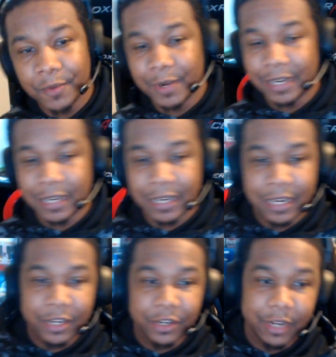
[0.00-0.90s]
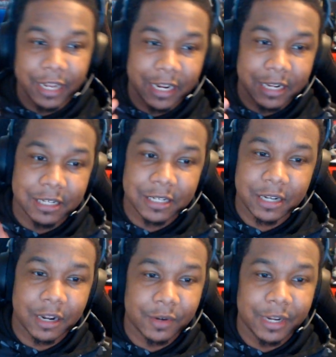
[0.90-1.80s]
when you're getting
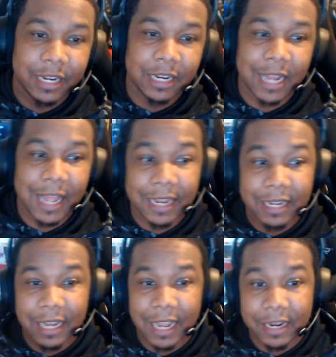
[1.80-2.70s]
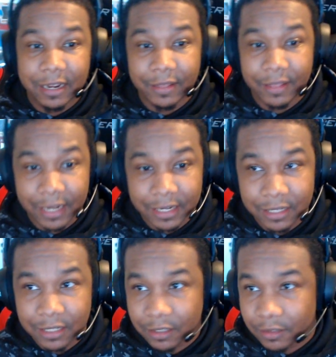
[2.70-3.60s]
stuttering and lag like
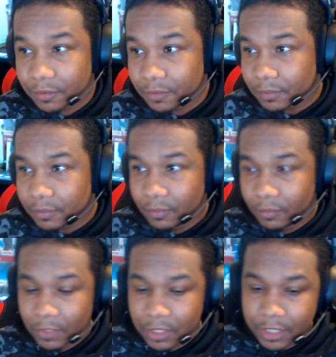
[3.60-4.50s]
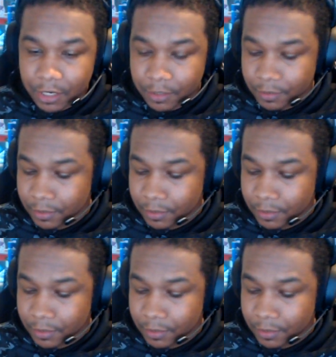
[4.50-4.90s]
this. So